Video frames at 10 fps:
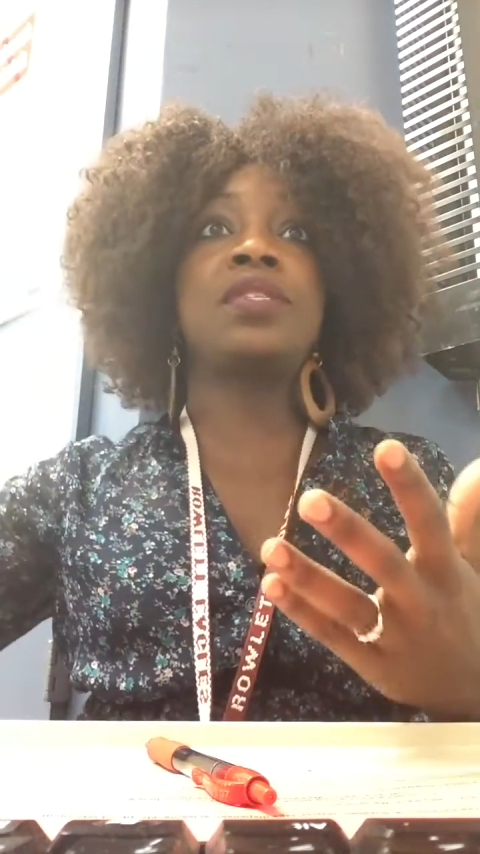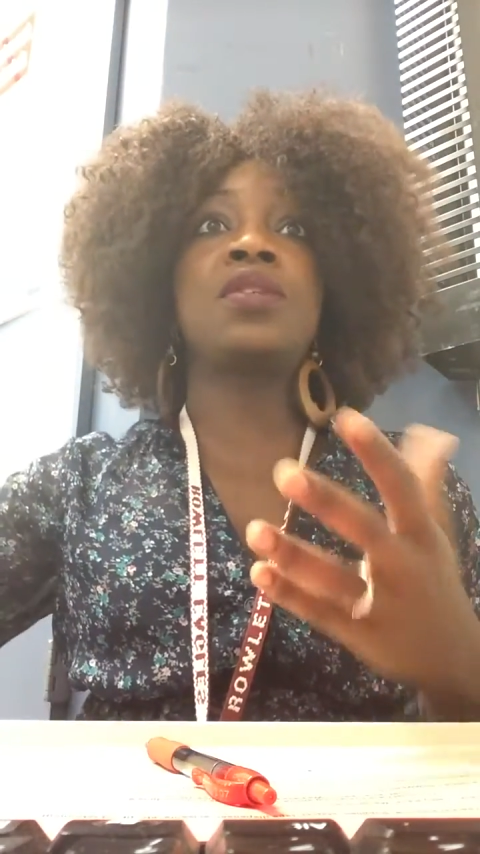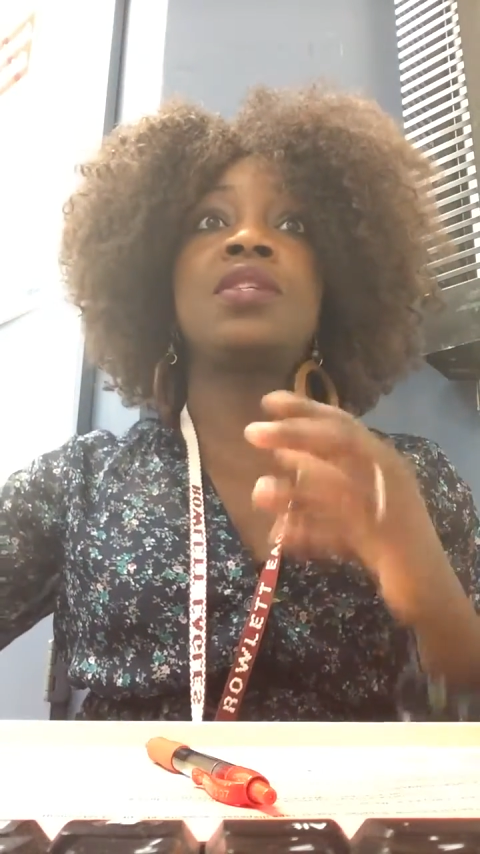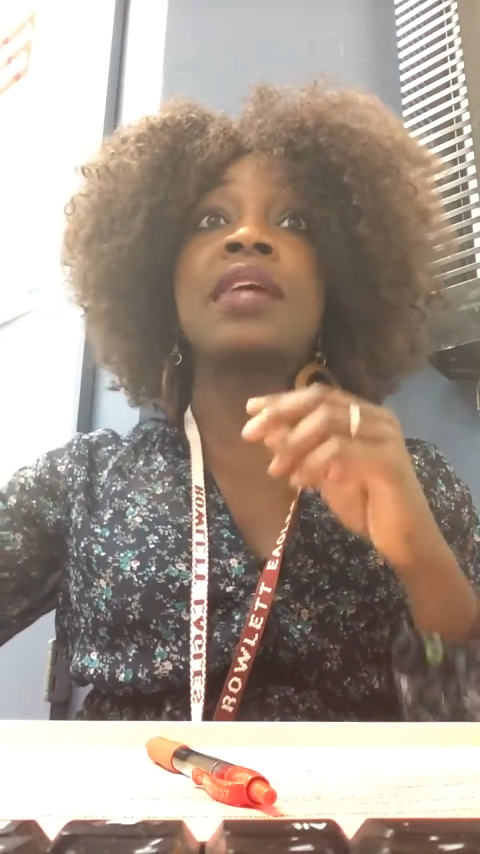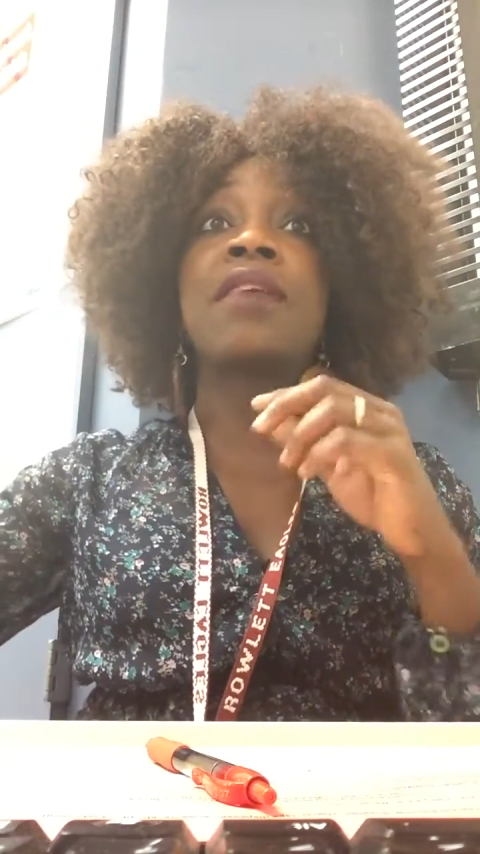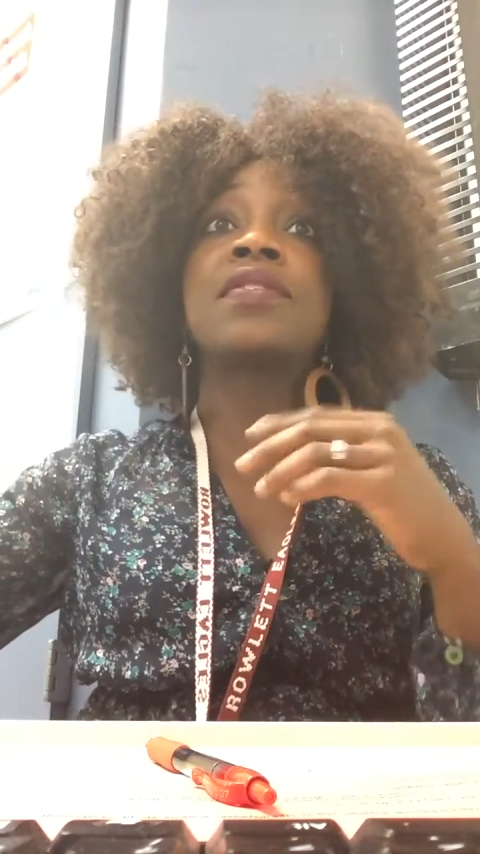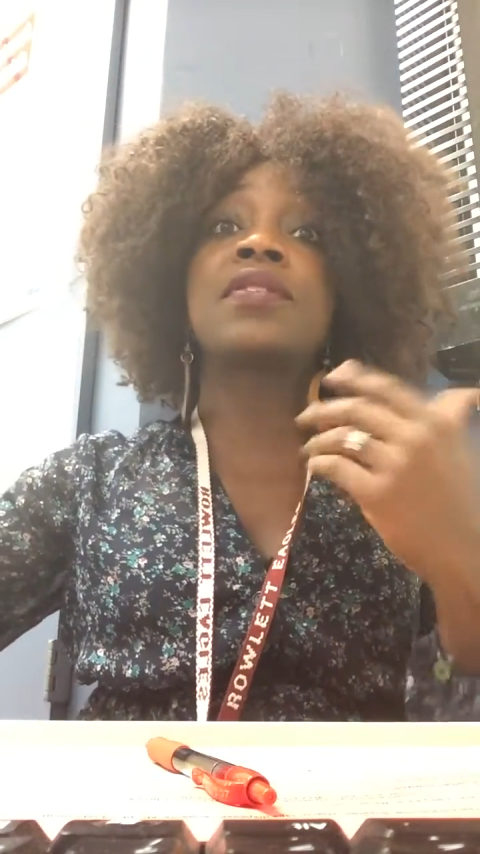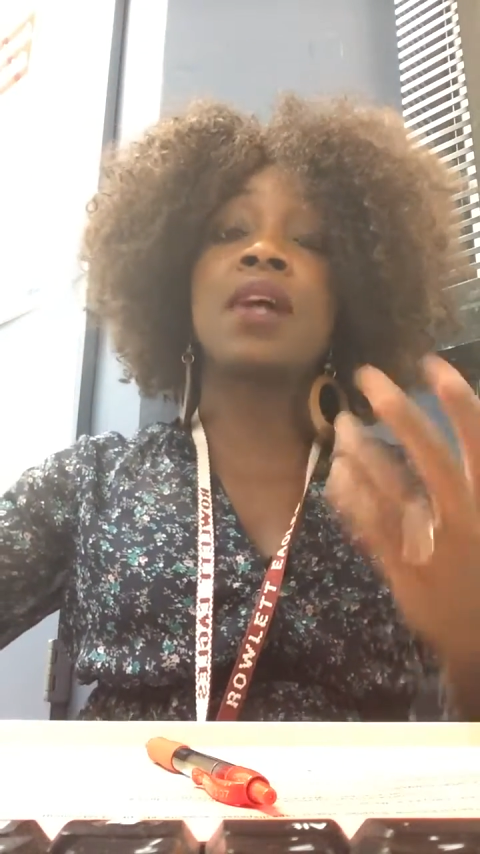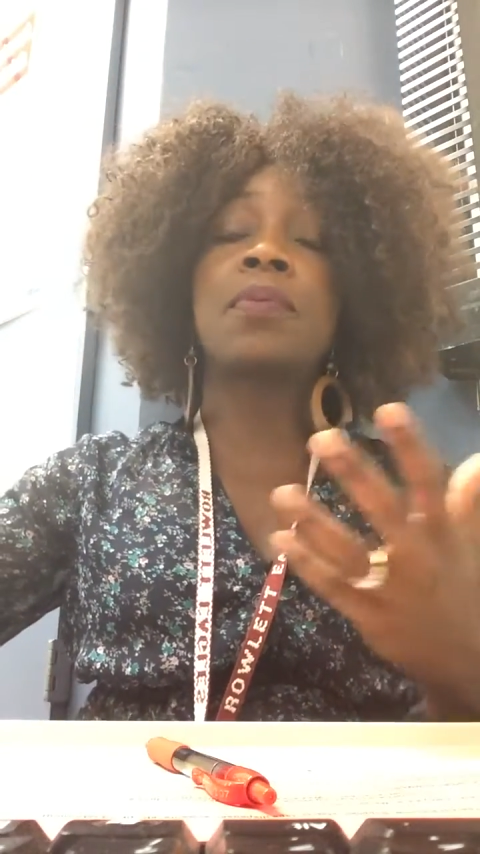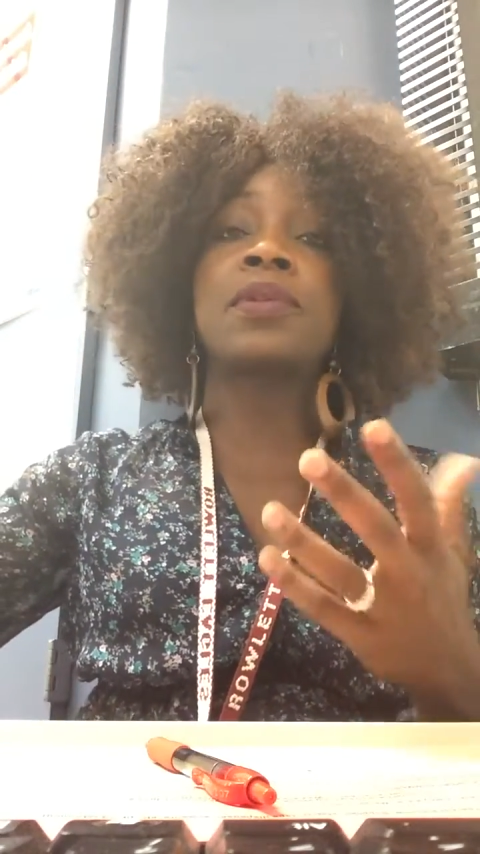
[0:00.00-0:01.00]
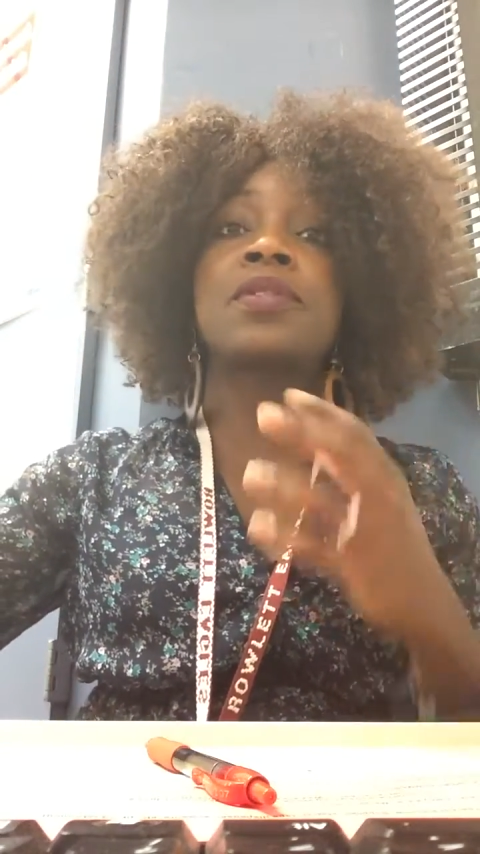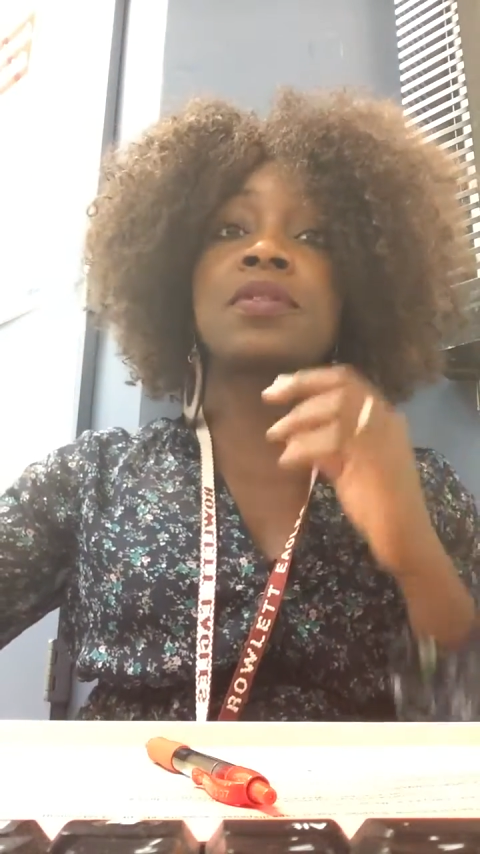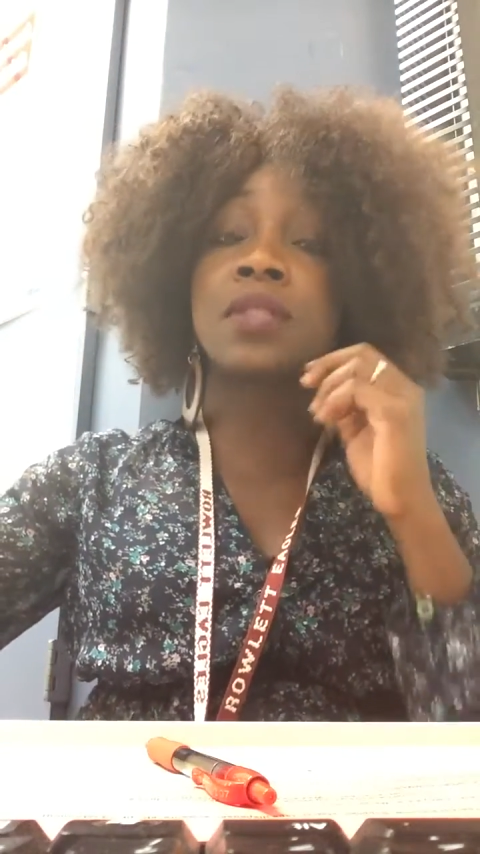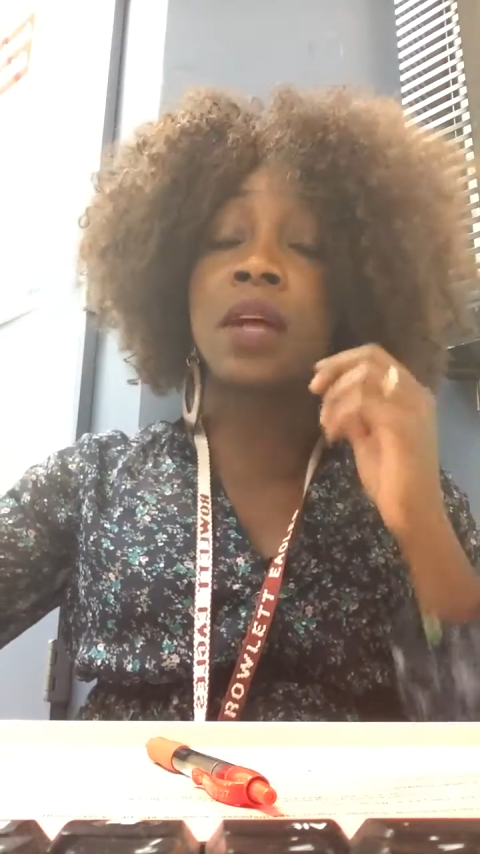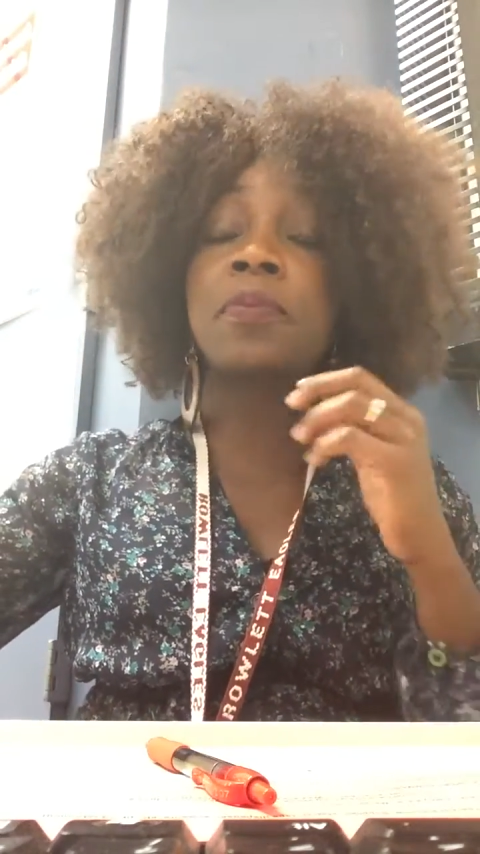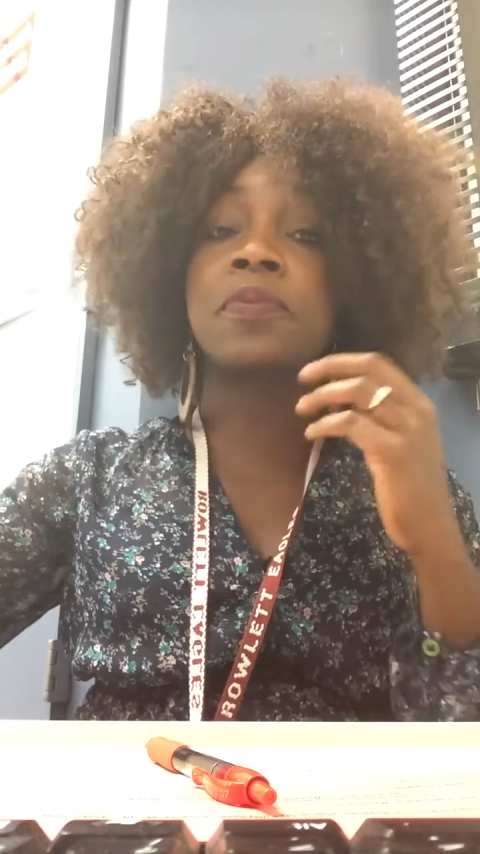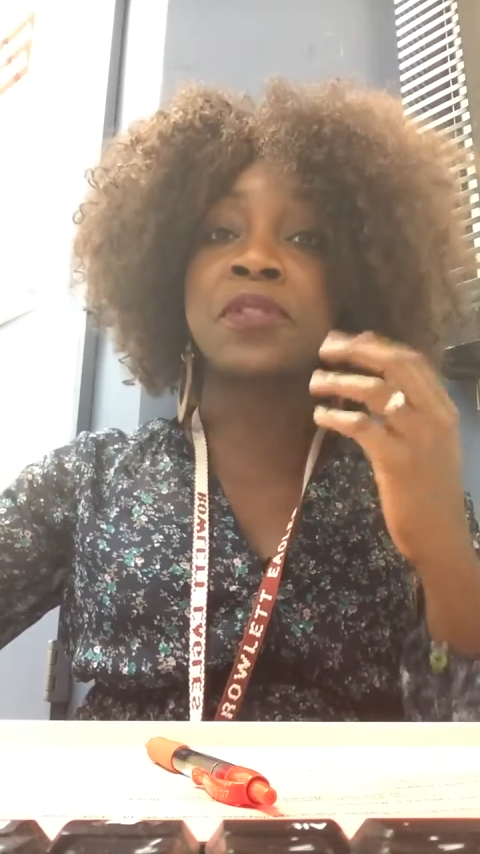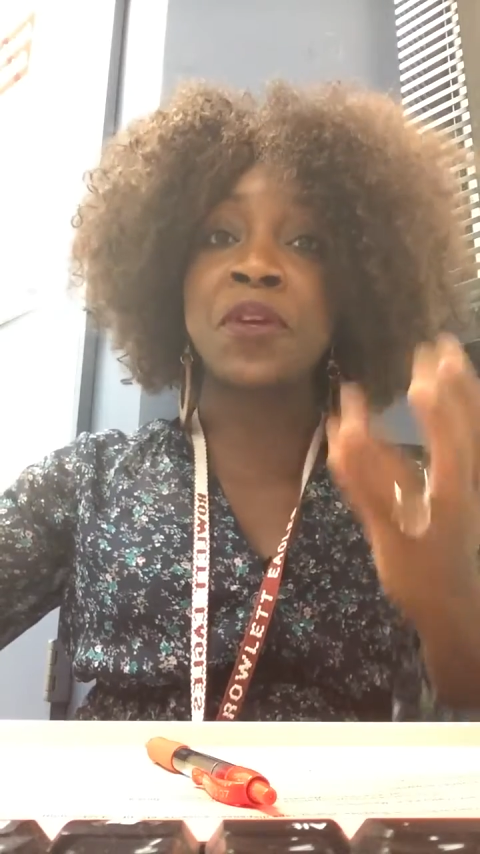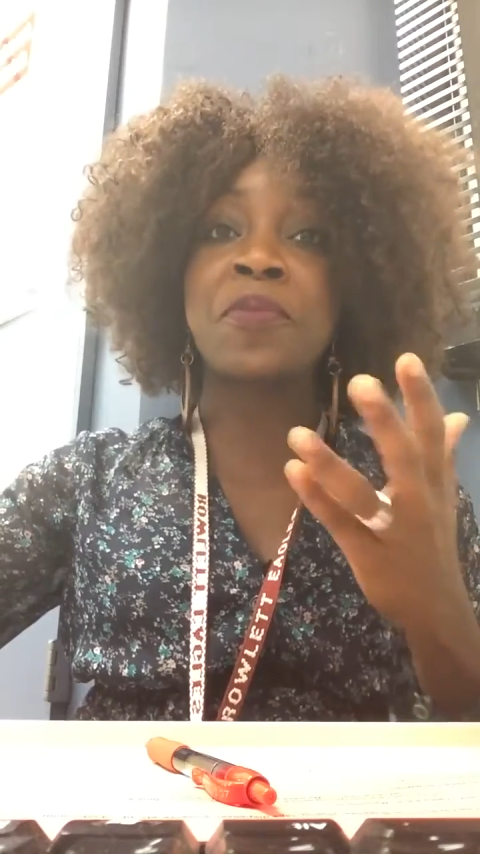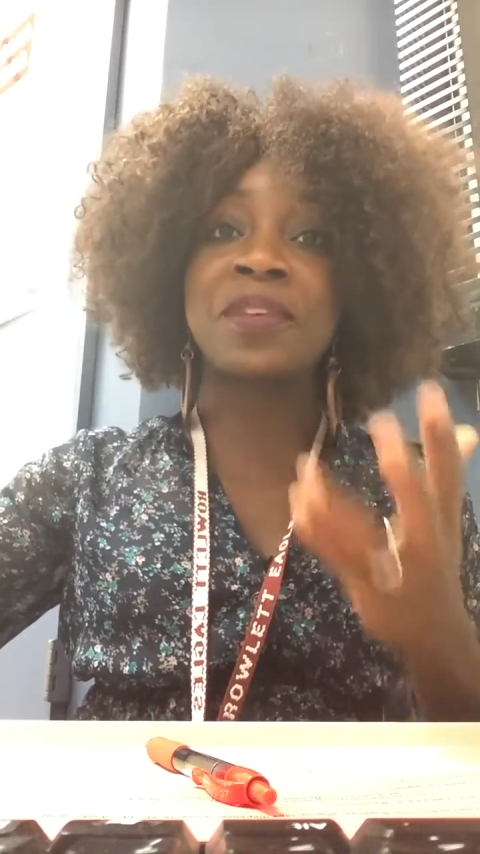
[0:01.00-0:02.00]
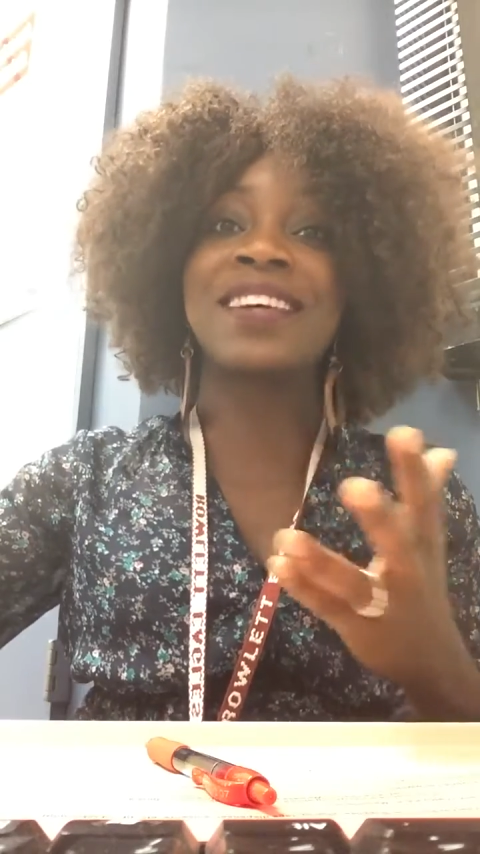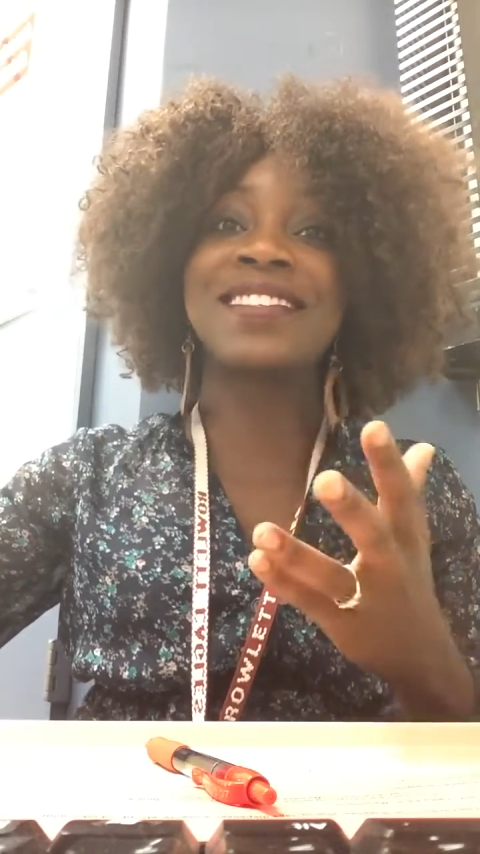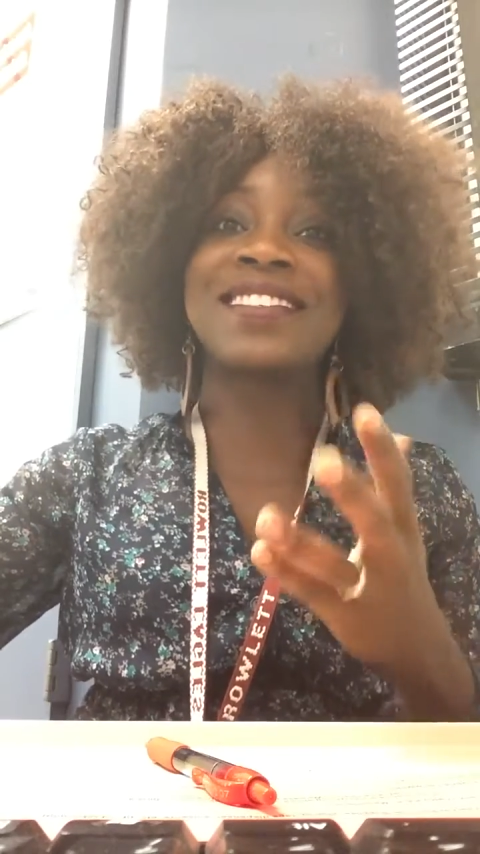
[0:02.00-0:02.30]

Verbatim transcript: You need to have a surplus, surplus,